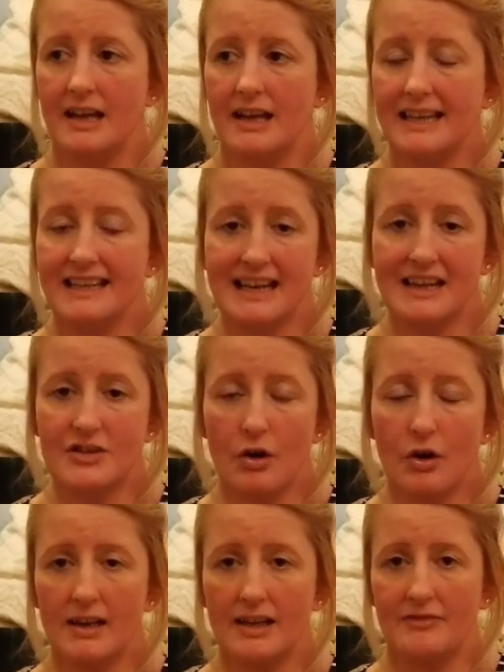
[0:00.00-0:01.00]
He gets
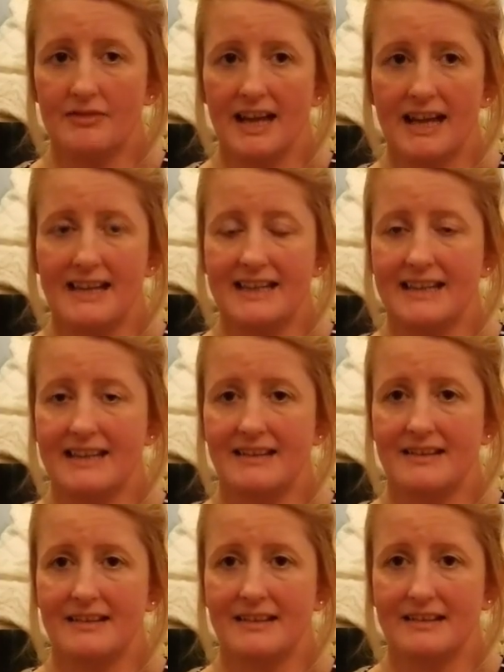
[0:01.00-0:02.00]
all of that in,
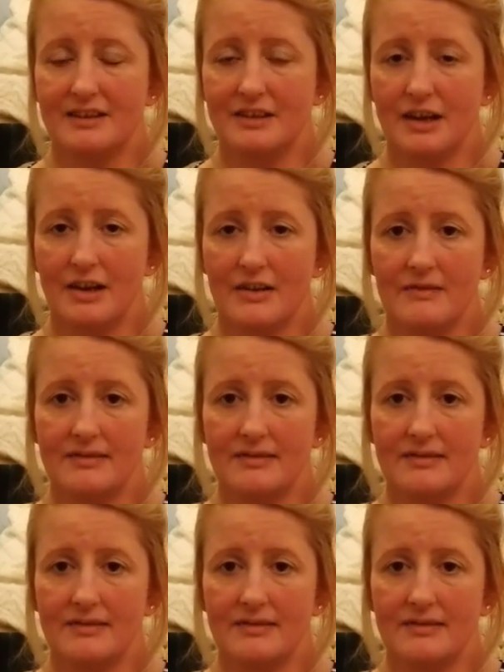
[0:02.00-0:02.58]
you know,